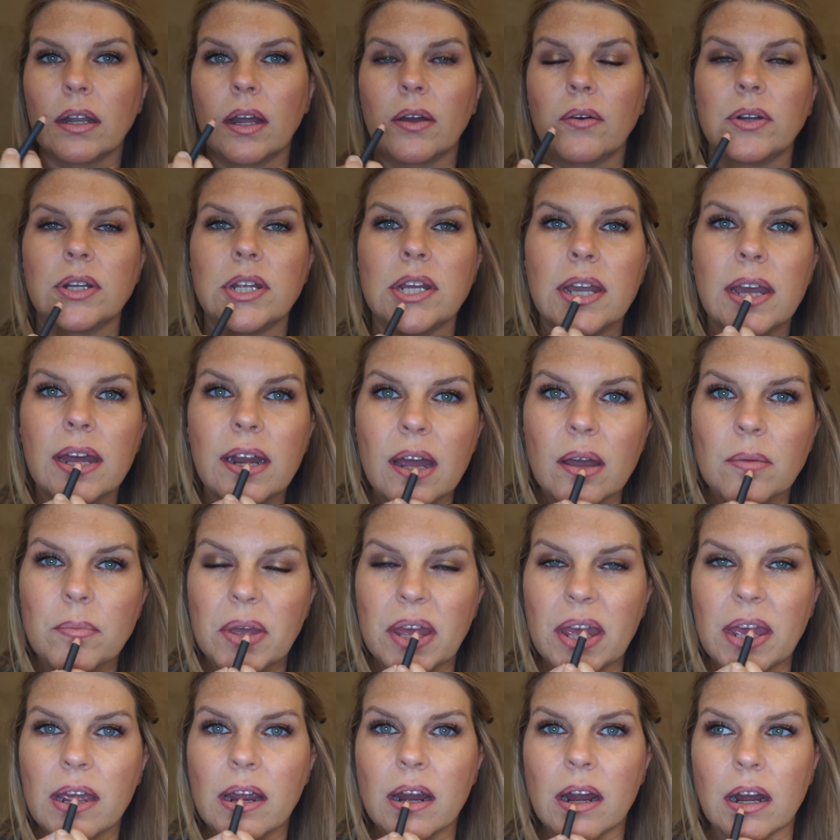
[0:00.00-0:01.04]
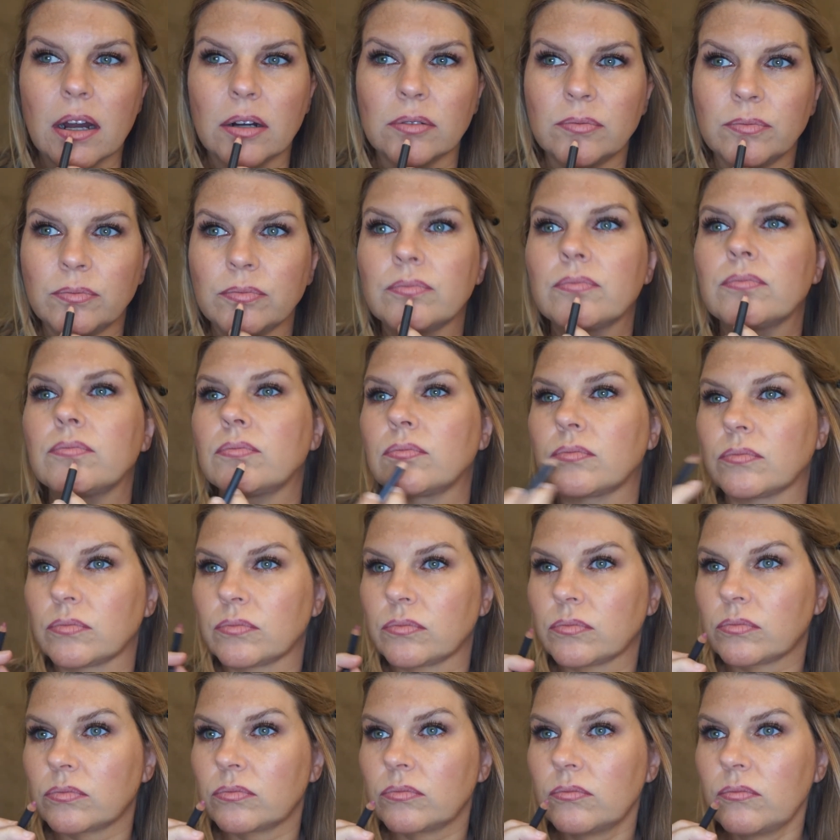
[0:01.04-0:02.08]
Now when you get up here,
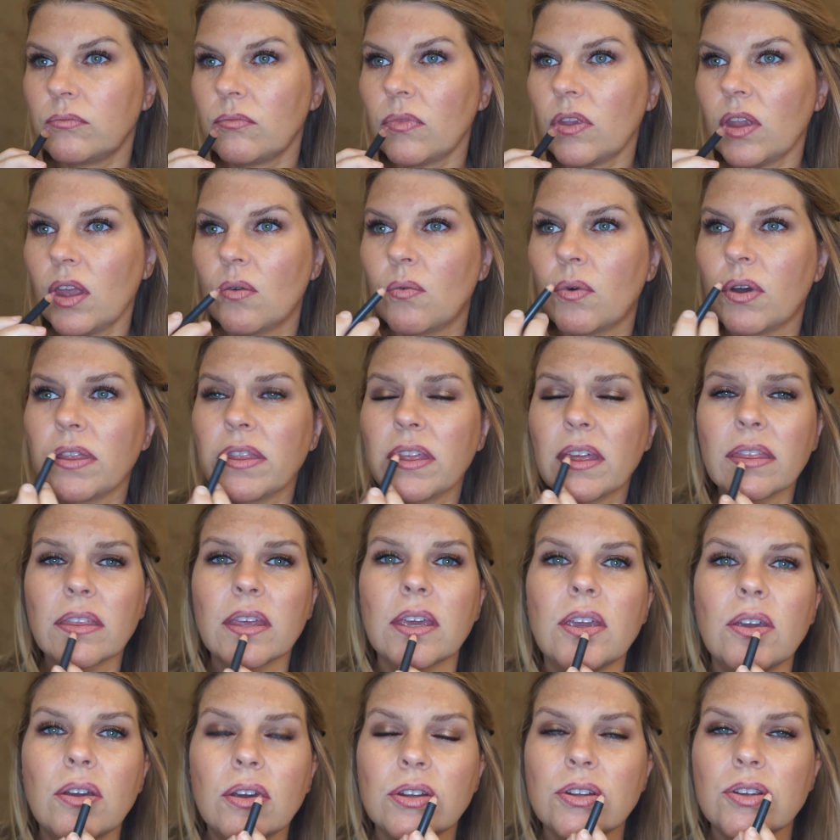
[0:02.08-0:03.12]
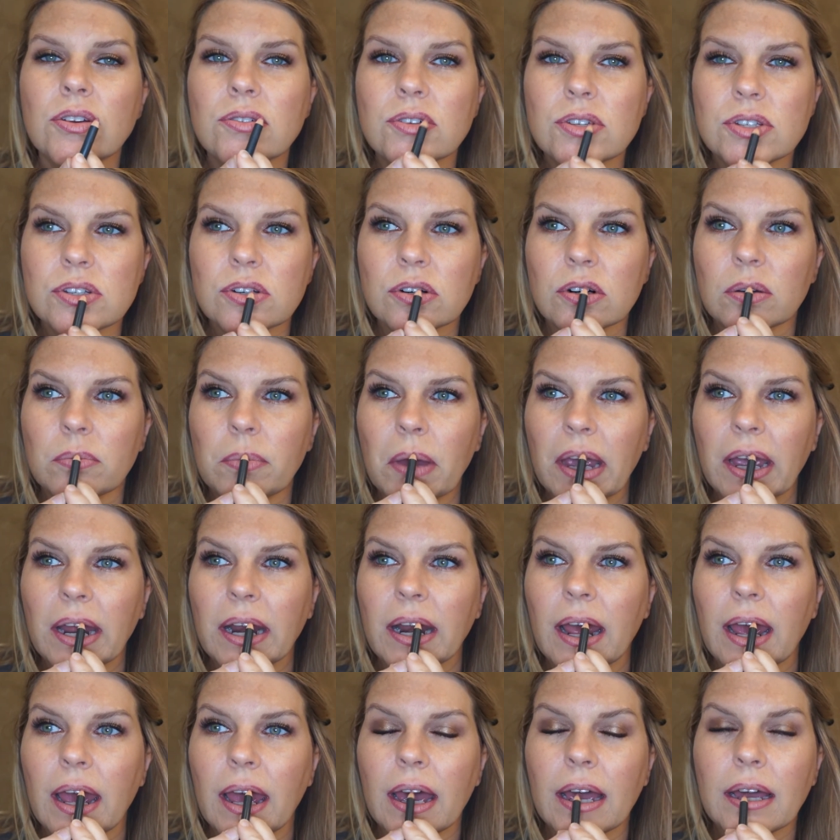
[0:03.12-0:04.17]
one thing that you can do is sort of make an
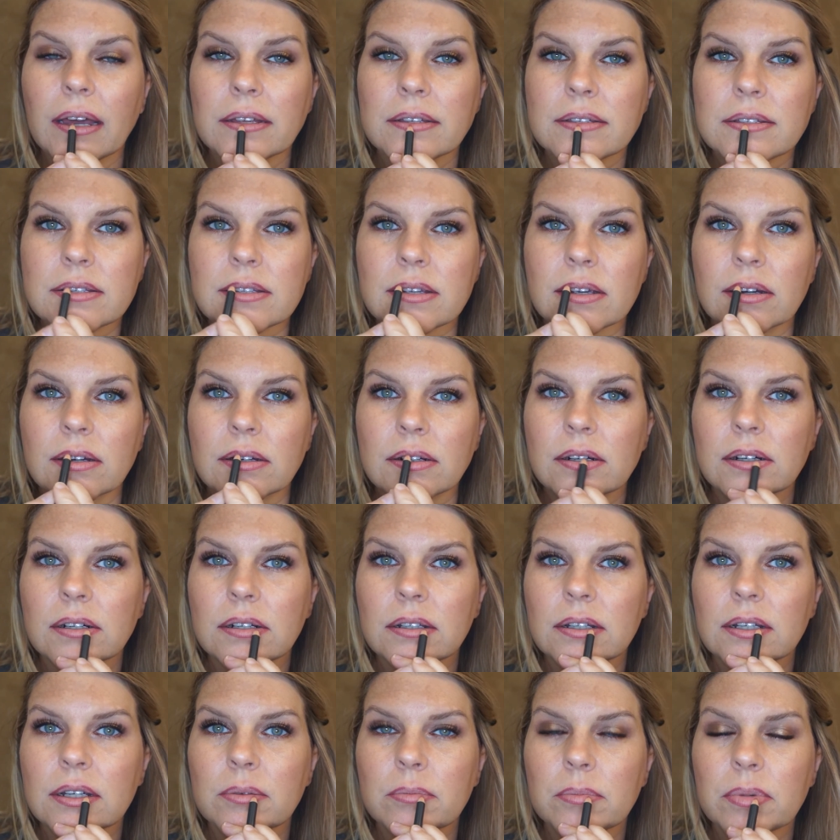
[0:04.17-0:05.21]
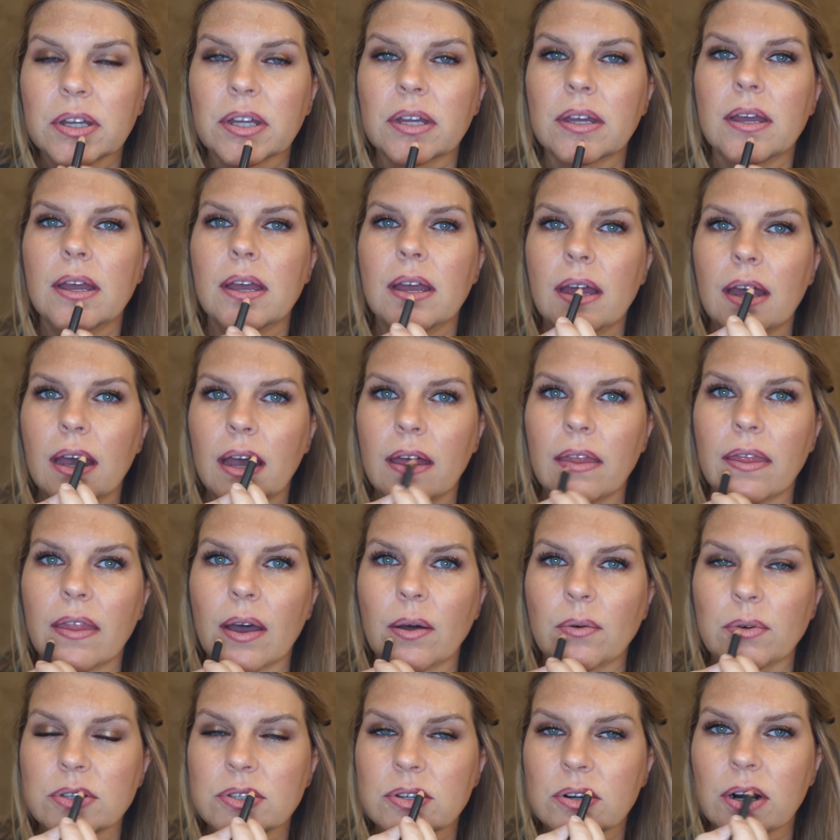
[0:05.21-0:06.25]
X on your lip, and
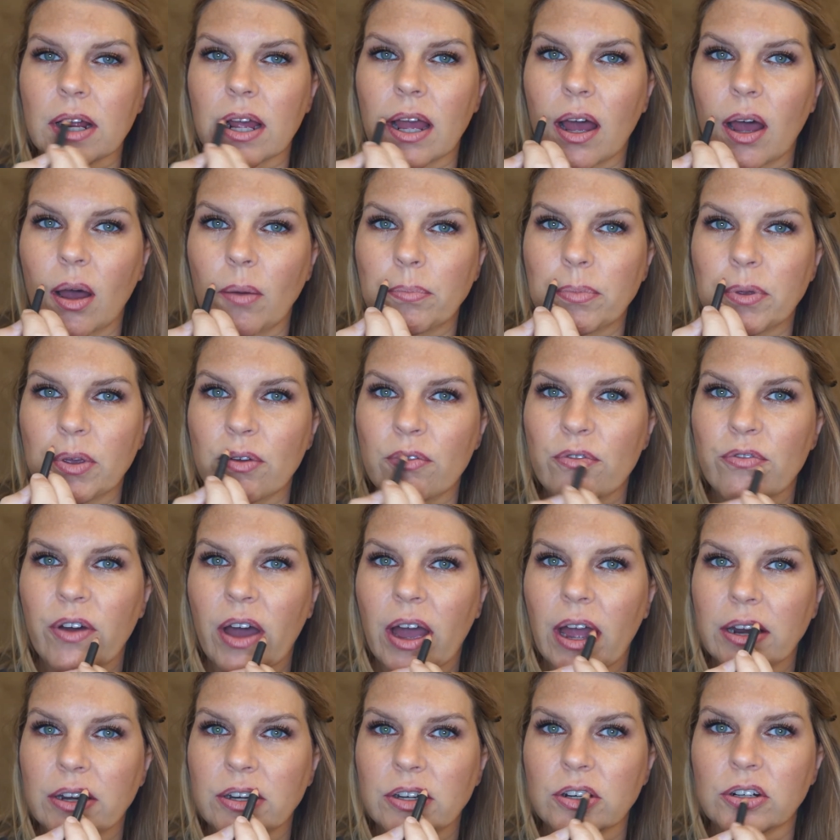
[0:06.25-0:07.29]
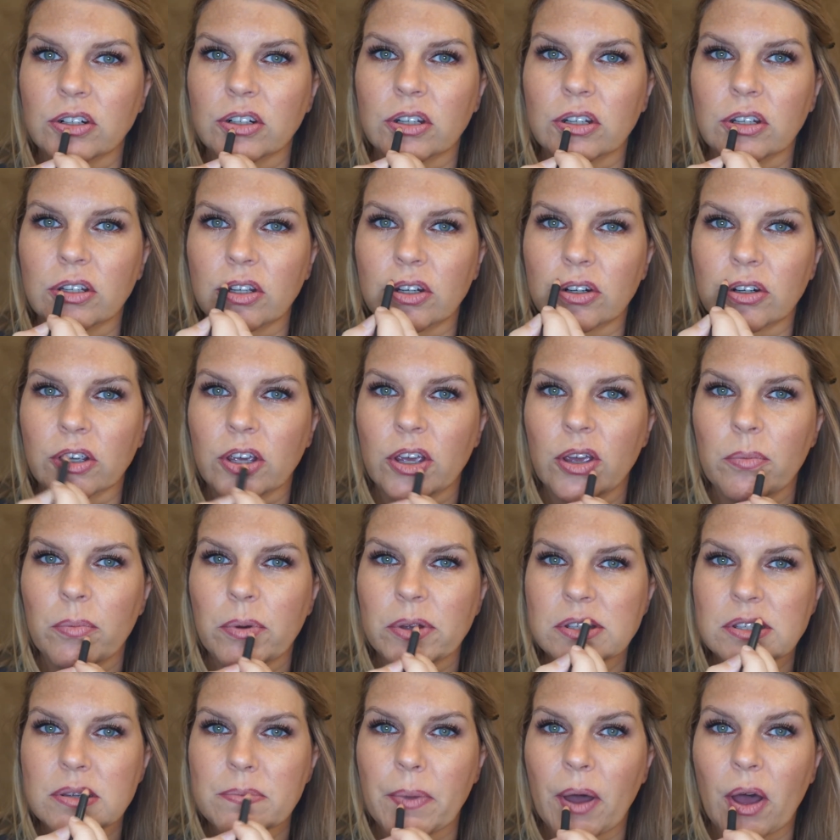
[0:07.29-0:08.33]
that will sort of help you find your
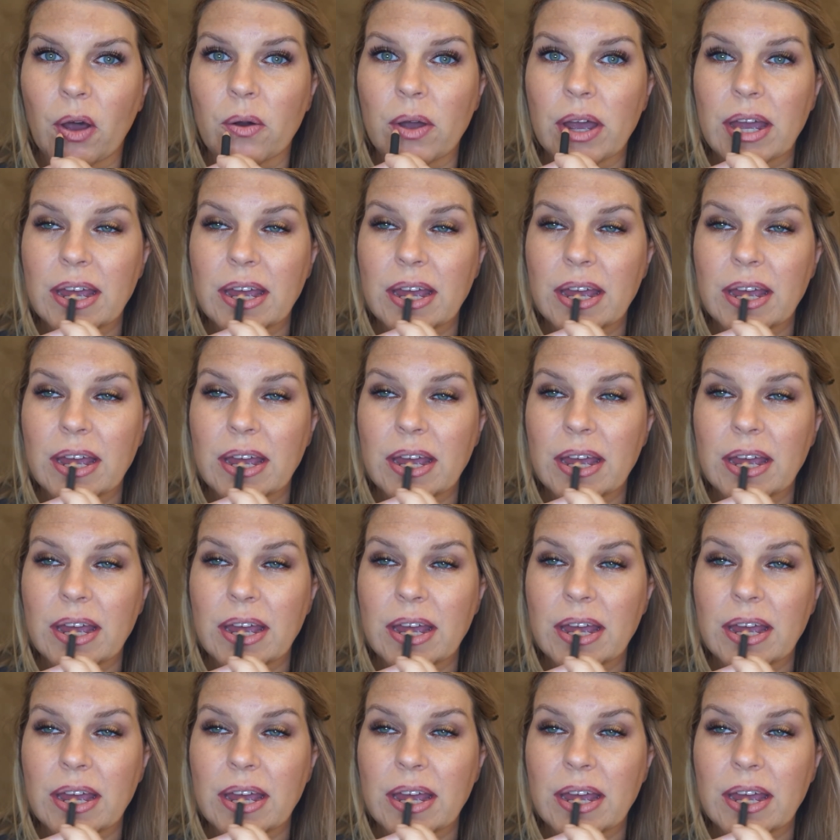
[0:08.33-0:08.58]
Cupid's bow